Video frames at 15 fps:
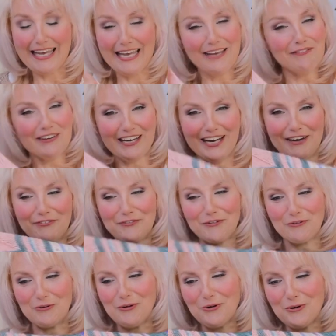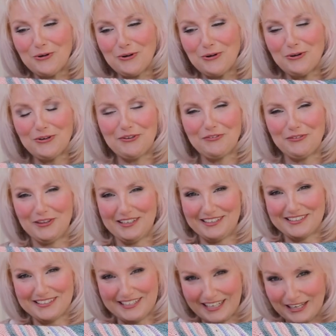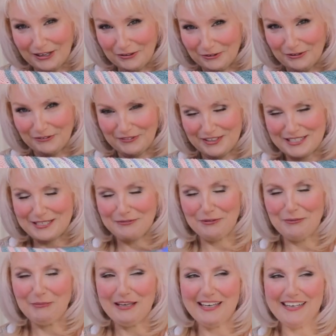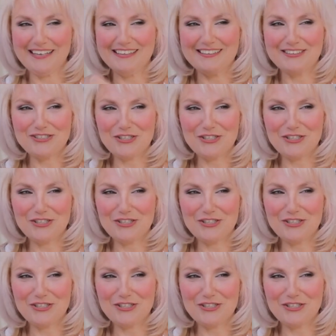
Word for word: Even after all of the knitting, all of this for me,